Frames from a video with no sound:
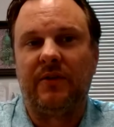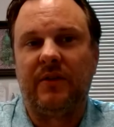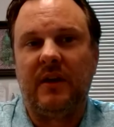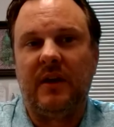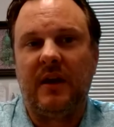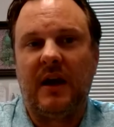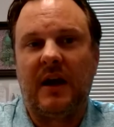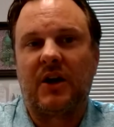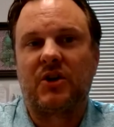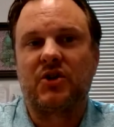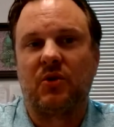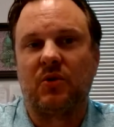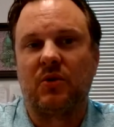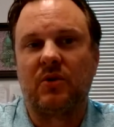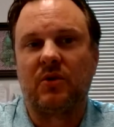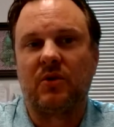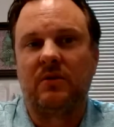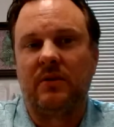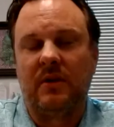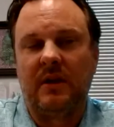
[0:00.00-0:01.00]
but the
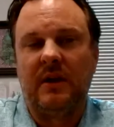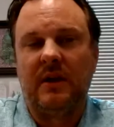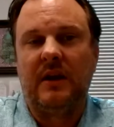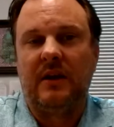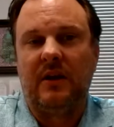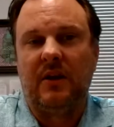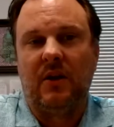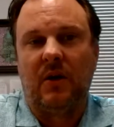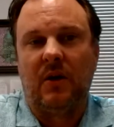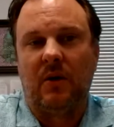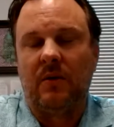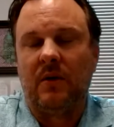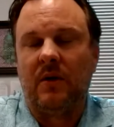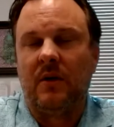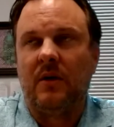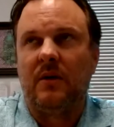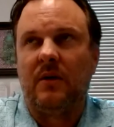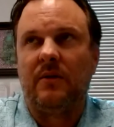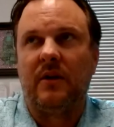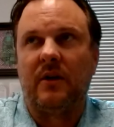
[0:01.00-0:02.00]
actual,
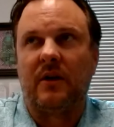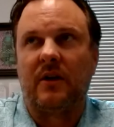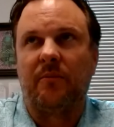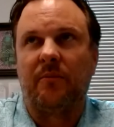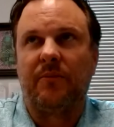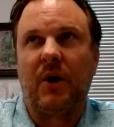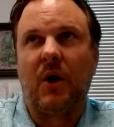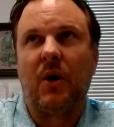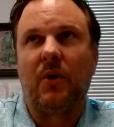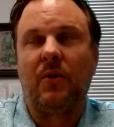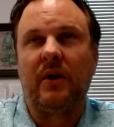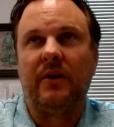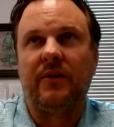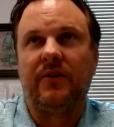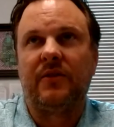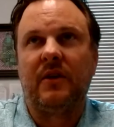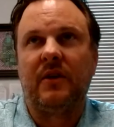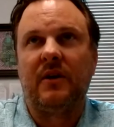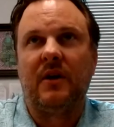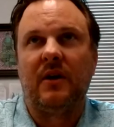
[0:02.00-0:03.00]
the
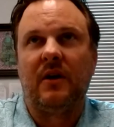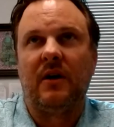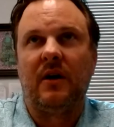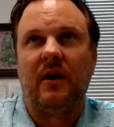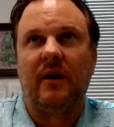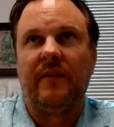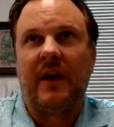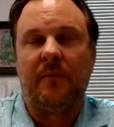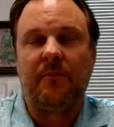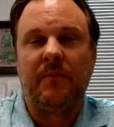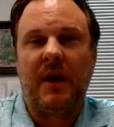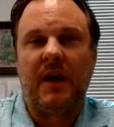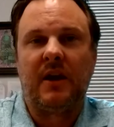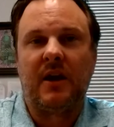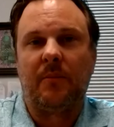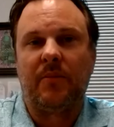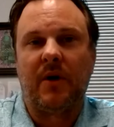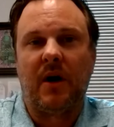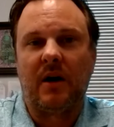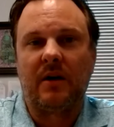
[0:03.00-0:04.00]
components that
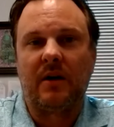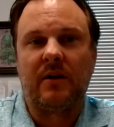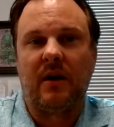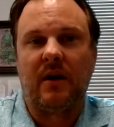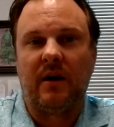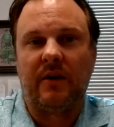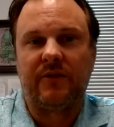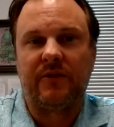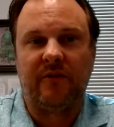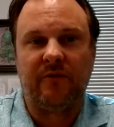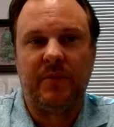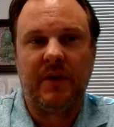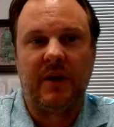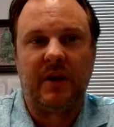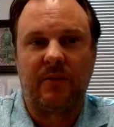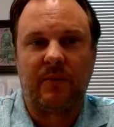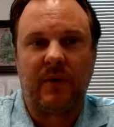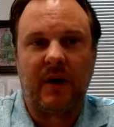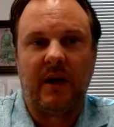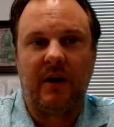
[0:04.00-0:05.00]
make up Oknos have
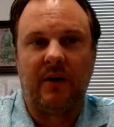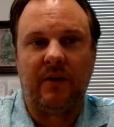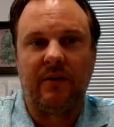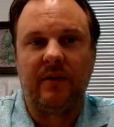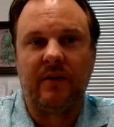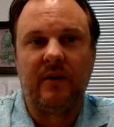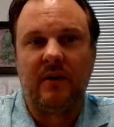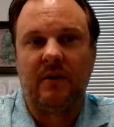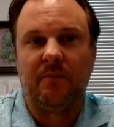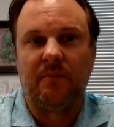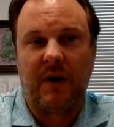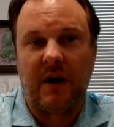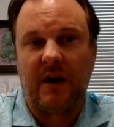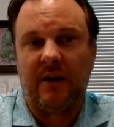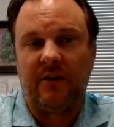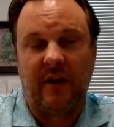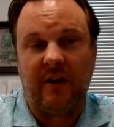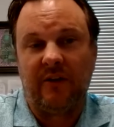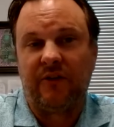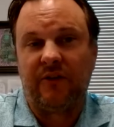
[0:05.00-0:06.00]
been around
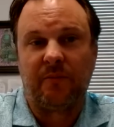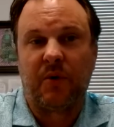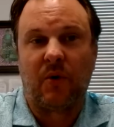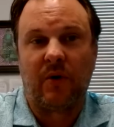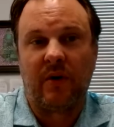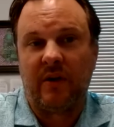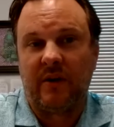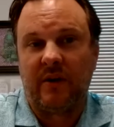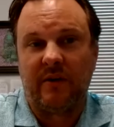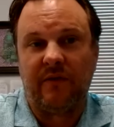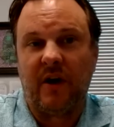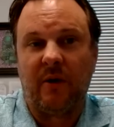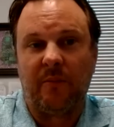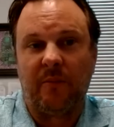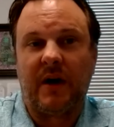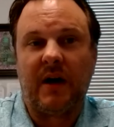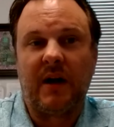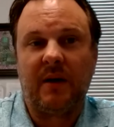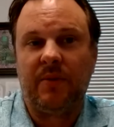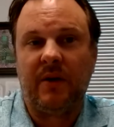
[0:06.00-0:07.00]
and supported and
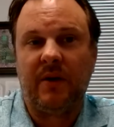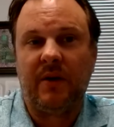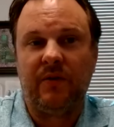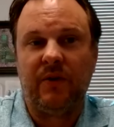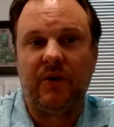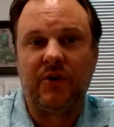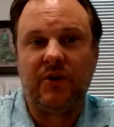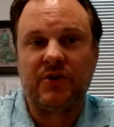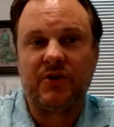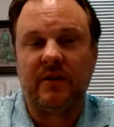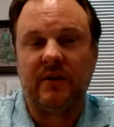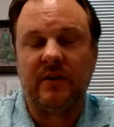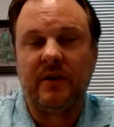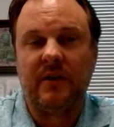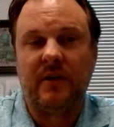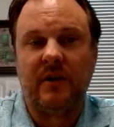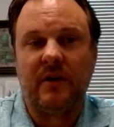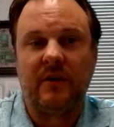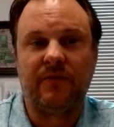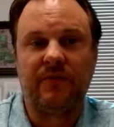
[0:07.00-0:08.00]
developed by IP
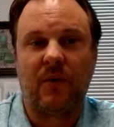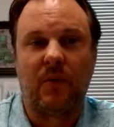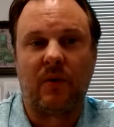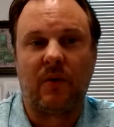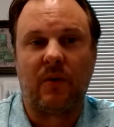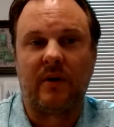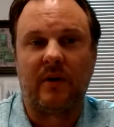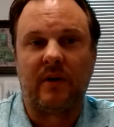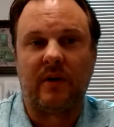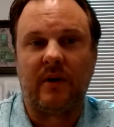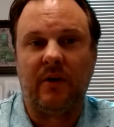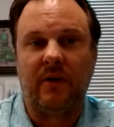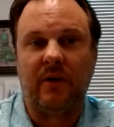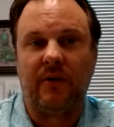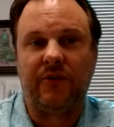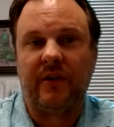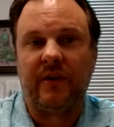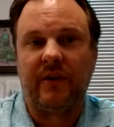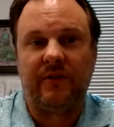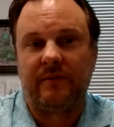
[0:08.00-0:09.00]
Infusion for
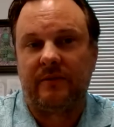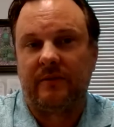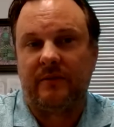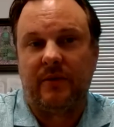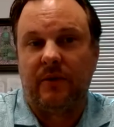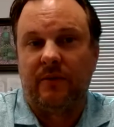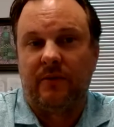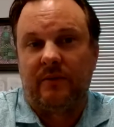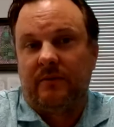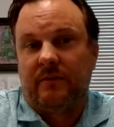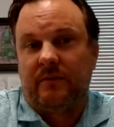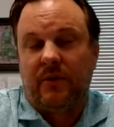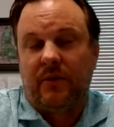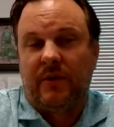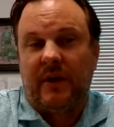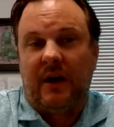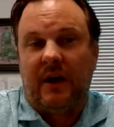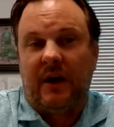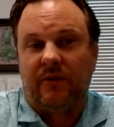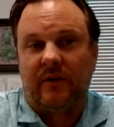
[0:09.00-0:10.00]
since
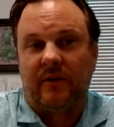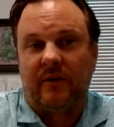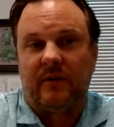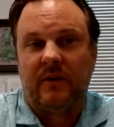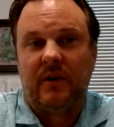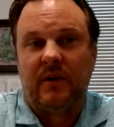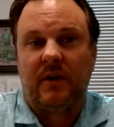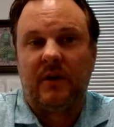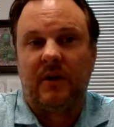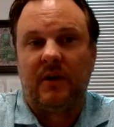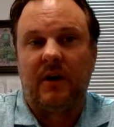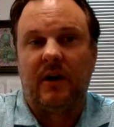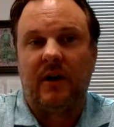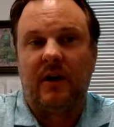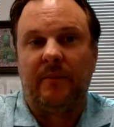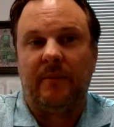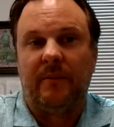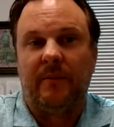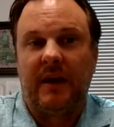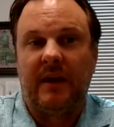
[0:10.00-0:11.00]
2000.
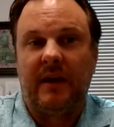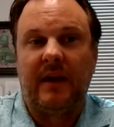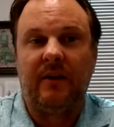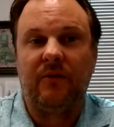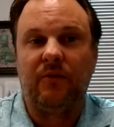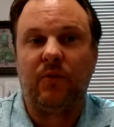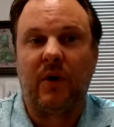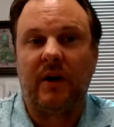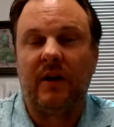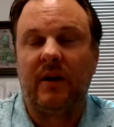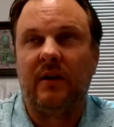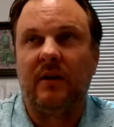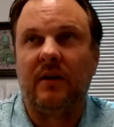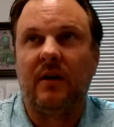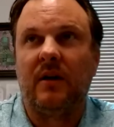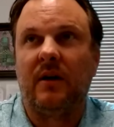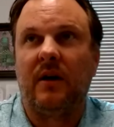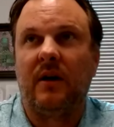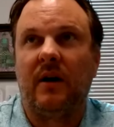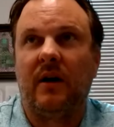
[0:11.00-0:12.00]
Again,
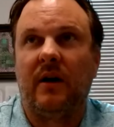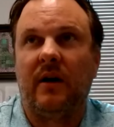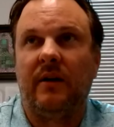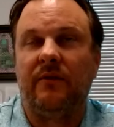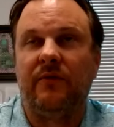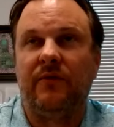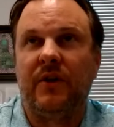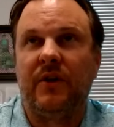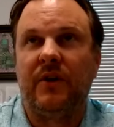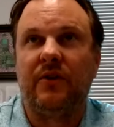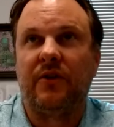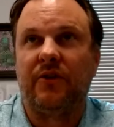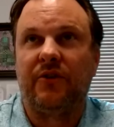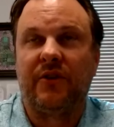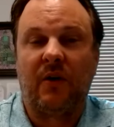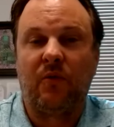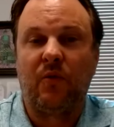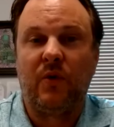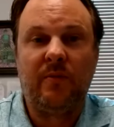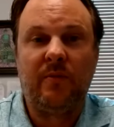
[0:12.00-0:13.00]
running on
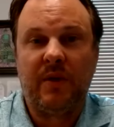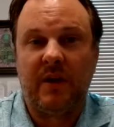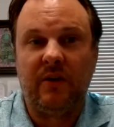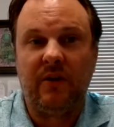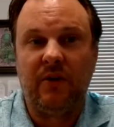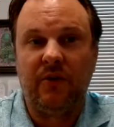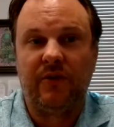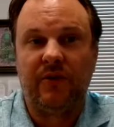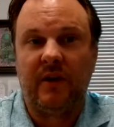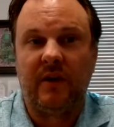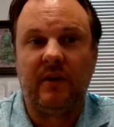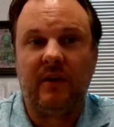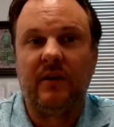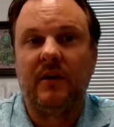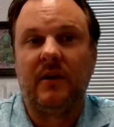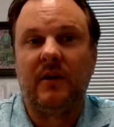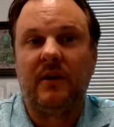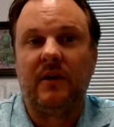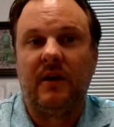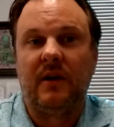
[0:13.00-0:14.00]
vendors that we've been
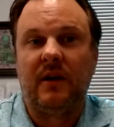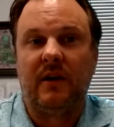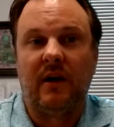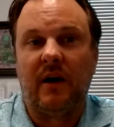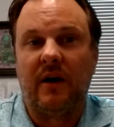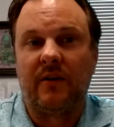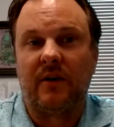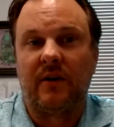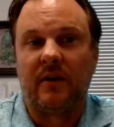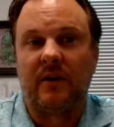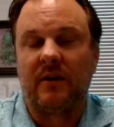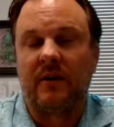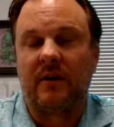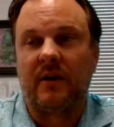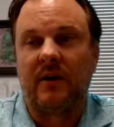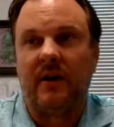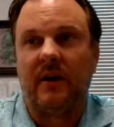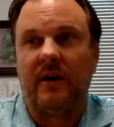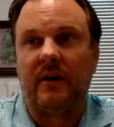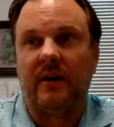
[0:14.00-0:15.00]
using in
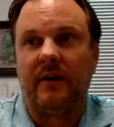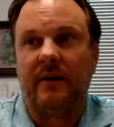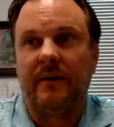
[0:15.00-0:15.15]
other